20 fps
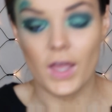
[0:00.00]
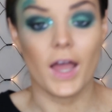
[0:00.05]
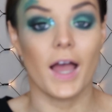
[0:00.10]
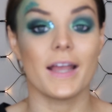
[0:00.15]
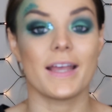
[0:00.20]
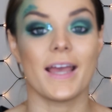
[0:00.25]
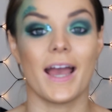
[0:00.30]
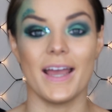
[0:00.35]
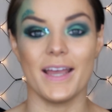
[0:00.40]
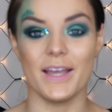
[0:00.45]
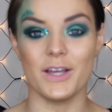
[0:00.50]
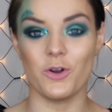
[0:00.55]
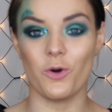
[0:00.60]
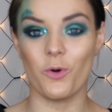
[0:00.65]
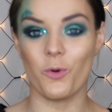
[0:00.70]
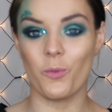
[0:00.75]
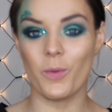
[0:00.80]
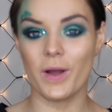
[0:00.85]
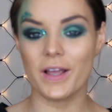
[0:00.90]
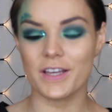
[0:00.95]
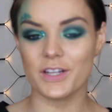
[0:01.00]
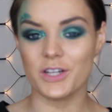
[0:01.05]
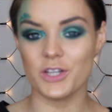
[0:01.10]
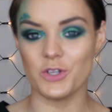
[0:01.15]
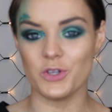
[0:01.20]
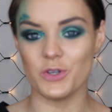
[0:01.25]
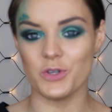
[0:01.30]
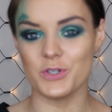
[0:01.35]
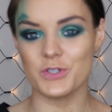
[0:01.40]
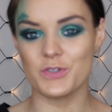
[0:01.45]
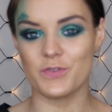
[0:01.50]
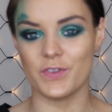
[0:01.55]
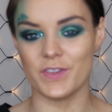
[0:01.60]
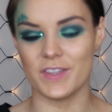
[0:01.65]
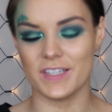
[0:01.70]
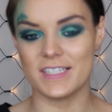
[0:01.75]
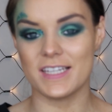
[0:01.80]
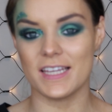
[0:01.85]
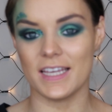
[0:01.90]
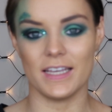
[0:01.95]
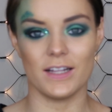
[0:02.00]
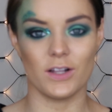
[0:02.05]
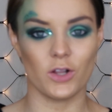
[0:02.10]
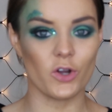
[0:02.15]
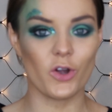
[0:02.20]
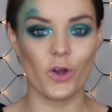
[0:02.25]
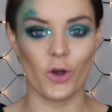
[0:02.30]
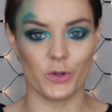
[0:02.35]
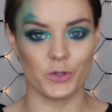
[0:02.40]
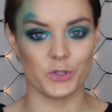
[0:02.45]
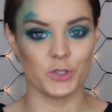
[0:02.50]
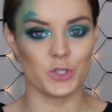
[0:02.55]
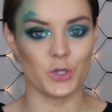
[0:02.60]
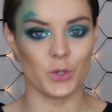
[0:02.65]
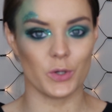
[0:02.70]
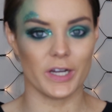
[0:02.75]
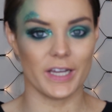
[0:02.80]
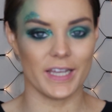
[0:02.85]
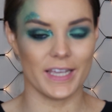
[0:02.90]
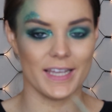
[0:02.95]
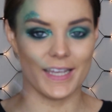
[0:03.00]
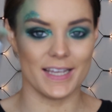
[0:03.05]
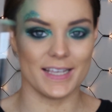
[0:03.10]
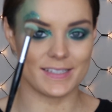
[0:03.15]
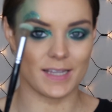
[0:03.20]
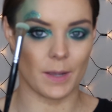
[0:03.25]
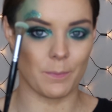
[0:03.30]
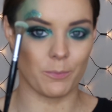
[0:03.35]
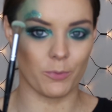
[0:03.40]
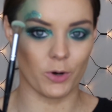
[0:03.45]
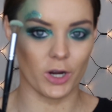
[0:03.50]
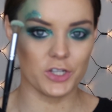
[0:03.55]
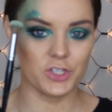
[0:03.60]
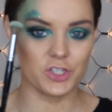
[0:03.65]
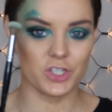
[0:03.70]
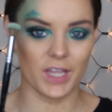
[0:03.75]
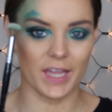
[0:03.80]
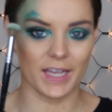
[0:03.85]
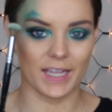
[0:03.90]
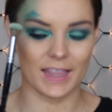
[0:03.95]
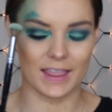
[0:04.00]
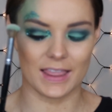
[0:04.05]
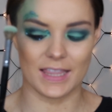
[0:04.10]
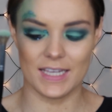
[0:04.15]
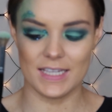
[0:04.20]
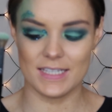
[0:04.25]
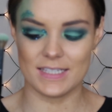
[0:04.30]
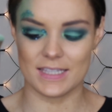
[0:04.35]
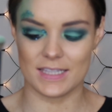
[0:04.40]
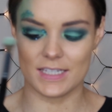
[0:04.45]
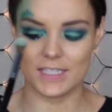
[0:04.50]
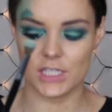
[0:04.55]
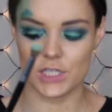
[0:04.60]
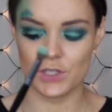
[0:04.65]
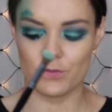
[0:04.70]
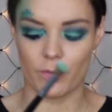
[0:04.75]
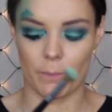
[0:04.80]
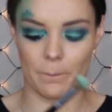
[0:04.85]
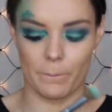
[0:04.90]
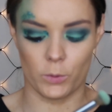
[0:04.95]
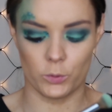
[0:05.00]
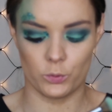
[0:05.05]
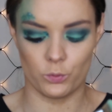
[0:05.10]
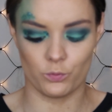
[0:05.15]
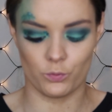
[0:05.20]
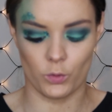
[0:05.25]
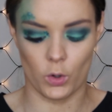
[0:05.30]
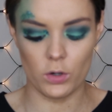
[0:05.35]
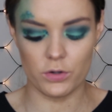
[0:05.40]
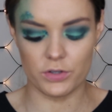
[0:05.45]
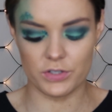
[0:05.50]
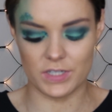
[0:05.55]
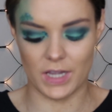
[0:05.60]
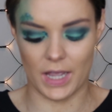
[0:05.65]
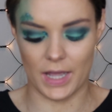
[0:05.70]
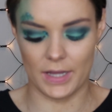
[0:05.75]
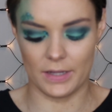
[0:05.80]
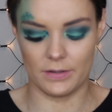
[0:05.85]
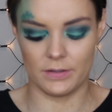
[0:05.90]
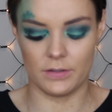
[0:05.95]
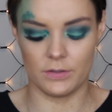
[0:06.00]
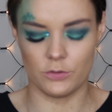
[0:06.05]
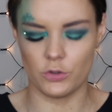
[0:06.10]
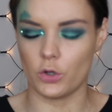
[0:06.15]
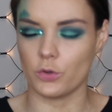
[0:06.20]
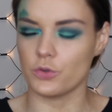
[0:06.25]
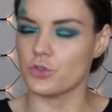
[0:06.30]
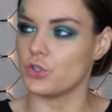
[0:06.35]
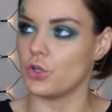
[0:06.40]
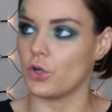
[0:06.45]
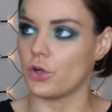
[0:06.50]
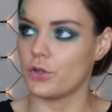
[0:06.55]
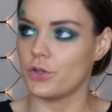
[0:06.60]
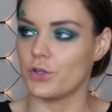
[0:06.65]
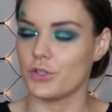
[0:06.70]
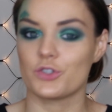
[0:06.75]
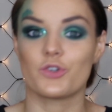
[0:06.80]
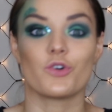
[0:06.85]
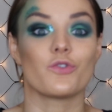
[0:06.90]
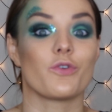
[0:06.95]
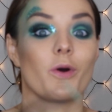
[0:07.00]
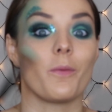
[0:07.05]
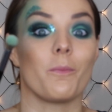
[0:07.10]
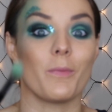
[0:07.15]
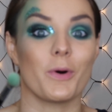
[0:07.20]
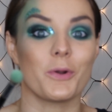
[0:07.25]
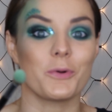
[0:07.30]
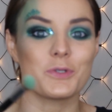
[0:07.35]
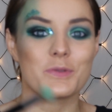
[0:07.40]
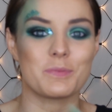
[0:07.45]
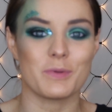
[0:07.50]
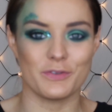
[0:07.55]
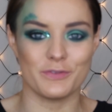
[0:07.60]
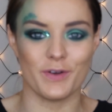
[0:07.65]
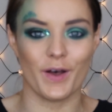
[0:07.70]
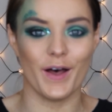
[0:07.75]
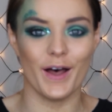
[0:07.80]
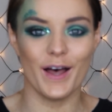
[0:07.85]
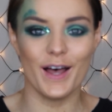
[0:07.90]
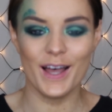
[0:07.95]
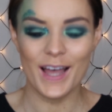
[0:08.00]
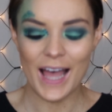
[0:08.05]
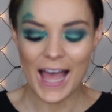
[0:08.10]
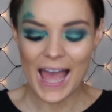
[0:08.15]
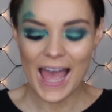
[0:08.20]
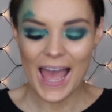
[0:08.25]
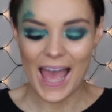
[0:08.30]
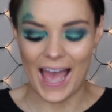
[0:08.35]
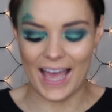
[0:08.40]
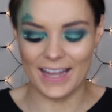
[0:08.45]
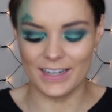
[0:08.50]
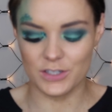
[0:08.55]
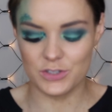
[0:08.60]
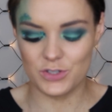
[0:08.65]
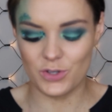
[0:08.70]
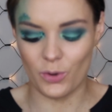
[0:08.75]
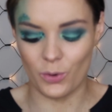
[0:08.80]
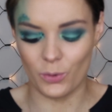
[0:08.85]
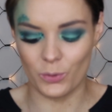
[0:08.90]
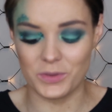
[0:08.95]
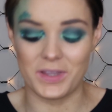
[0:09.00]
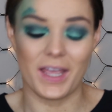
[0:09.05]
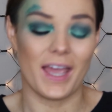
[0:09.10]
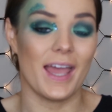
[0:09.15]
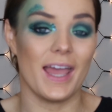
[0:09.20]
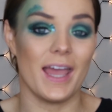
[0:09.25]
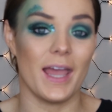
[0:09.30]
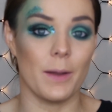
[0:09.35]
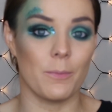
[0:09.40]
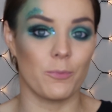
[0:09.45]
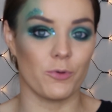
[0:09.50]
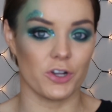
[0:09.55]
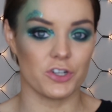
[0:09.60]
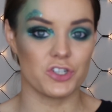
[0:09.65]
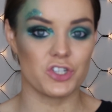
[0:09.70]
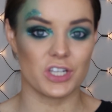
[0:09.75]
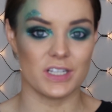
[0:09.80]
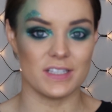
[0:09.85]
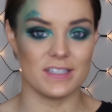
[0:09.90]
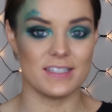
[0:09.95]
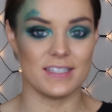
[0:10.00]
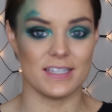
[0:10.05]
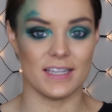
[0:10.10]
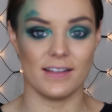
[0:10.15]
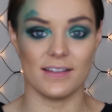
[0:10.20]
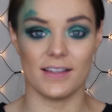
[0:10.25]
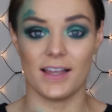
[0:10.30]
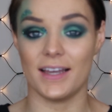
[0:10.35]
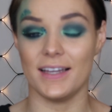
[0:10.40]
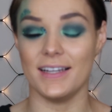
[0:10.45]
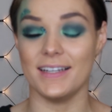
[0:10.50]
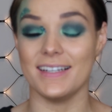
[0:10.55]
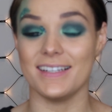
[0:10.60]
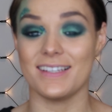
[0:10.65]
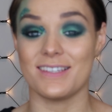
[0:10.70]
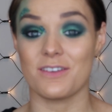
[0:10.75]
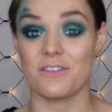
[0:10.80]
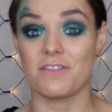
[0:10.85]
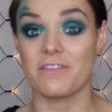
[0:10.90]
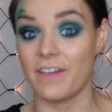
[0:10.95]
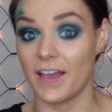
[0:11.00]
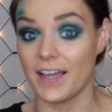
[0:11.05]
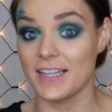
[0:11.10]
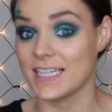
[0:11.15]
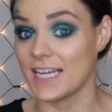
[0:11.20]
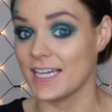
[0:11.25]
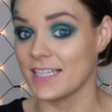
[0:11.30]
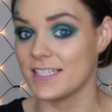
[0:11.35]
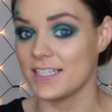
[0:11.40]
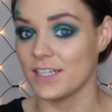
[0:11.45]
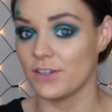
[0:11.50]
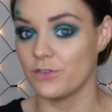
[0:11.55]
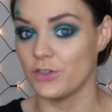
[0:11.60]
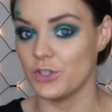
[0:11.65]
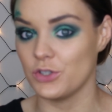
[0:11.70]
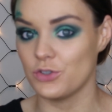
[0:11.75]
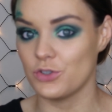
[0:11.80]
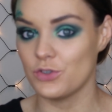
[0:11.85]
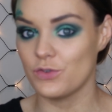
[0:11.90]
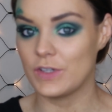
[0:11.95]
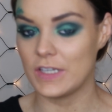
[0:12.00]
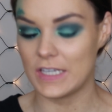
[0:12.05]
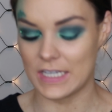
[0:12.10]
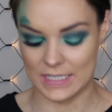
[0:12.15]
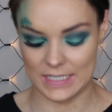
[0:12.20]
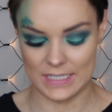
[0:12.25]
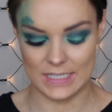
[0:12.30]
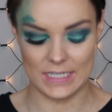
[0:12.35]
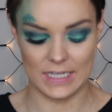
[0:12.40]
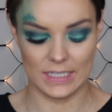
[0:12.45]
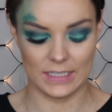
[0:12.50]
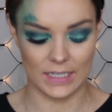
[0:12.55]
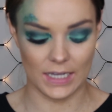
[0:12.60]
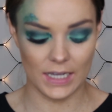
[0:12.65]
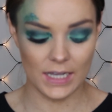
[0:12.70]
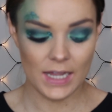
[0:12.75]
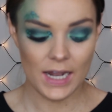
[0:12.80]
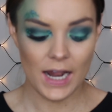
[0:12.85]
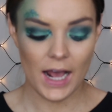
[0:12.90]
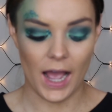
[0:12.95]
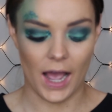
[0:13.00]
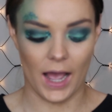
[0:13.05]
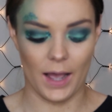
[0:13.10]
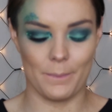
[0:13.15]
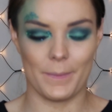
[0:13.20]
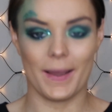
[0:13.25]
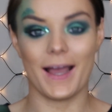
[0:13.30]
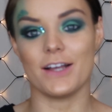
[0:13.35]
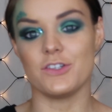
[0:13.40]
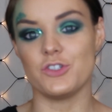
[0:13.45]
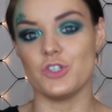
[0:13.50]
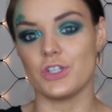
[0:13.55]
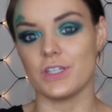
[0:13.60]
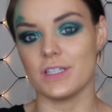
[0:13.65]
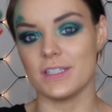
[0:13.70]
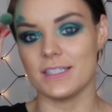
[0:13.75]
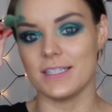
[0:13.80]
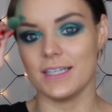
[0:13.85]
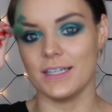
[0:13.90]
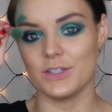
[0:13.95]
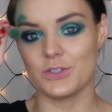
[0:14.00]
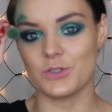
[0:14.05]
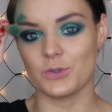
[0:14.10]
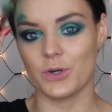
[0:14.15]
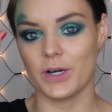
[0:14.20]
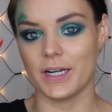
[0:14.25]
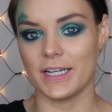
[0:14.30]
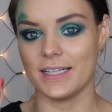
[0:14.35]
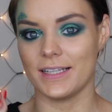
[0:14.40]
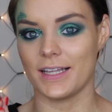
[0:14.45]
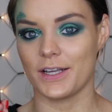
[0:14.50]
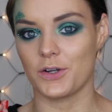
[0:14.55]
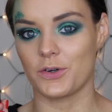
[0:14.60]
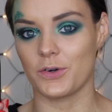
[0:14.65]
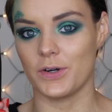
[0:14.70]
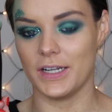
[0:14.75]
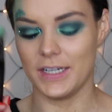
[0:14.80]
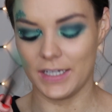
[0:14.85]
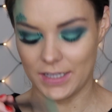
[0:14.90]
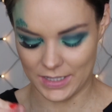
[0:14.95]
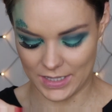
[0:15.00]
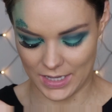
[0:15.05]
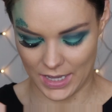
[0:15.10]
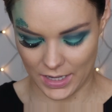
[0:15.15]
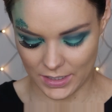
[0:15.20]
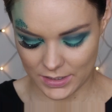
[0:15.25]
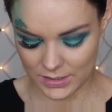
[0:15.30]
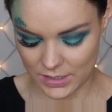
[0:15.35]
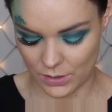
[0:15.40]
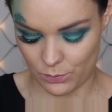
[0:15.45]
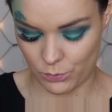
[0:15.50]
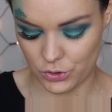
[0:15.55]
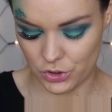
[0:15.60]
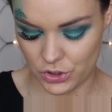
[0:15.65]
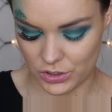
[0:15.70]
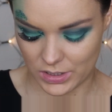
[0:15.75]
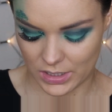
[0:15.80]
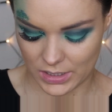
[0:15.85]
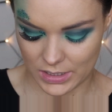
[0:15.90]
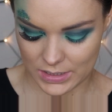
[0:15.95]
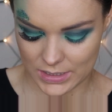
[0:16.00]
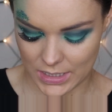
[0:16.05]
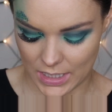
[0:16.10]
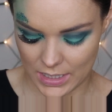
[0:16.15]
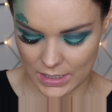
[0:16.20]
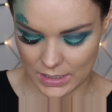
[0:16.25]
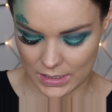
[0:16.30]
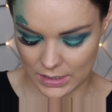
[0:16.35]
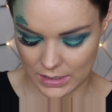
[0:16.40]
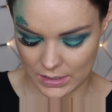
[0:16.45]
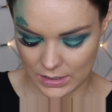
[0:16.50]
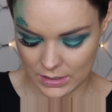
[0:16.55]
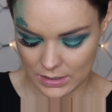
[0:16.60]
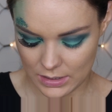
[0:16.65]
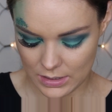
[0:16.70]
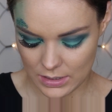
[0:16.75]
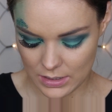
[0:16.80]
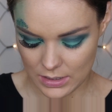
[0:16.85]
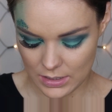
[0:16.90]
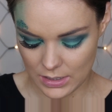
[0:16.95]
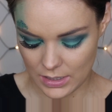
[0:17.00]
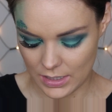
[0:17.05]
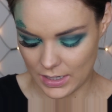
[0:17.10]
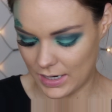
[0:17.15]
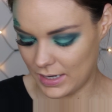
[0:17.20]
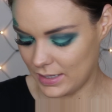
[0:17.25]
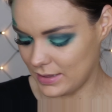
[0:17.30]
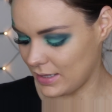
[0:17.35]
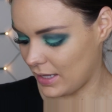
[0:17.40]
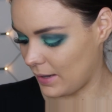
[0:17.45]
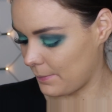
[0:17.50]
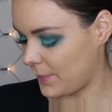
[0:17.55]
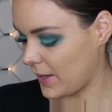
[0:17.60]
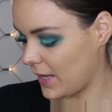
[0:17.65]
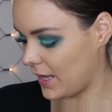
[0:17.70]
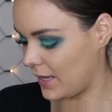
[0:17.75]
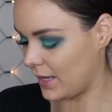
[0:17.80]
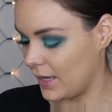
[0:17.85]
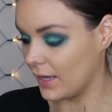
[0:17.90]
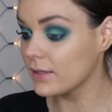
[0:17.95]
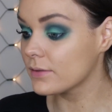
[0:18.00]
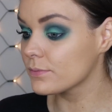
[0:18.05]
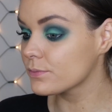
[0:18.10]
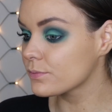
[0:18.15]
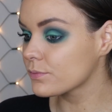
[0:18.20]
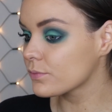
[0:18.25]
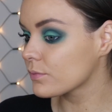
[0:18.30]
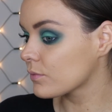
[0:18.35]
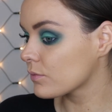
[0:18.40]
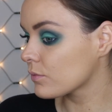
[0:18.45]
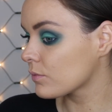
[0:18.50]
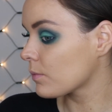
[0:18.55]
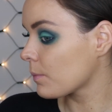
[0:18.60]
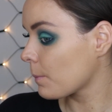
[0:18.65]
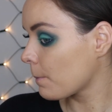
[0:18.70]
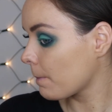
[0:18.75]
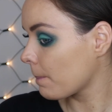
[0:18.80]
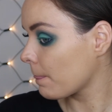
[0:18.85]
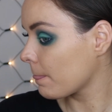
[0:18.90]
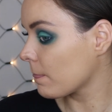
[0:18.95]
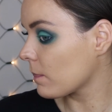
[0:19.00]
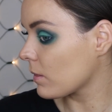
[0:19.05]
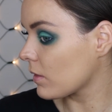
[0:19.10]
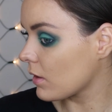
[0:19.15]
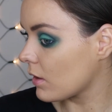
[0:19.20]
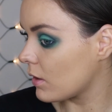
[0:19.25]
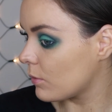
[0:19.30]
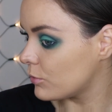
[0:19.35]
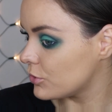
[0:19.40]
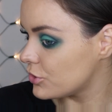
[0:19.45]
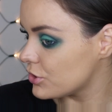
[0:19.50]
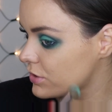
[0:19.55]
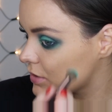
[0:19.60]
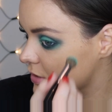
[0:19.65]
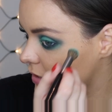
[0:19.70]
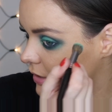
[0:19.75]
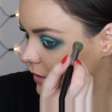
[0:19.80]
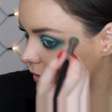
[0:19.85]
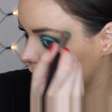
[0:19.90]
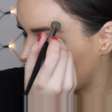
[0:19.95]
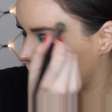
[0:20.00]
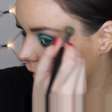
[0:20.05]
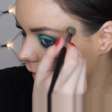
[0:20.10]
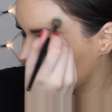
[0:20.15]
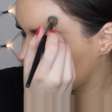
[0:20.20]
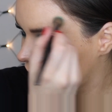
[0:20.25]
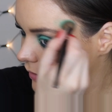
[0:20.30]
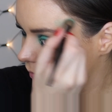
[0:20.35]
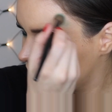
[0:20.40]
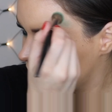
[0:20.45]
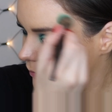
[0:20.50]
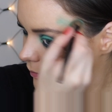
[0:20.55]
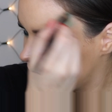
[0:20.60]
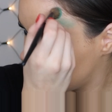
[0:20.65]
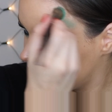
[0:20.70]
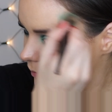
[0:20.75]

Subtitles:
Okay, and all we're going to use for the teal contour is a brush like this. This is from Model Rocks, and no, it's not. It's from Models Prefer, and it's called the Airbrush Concealer. It is fantastic for concealer, but as you can see, it's already like green at the end. And we're just going to take it in that pan, and we're just going to like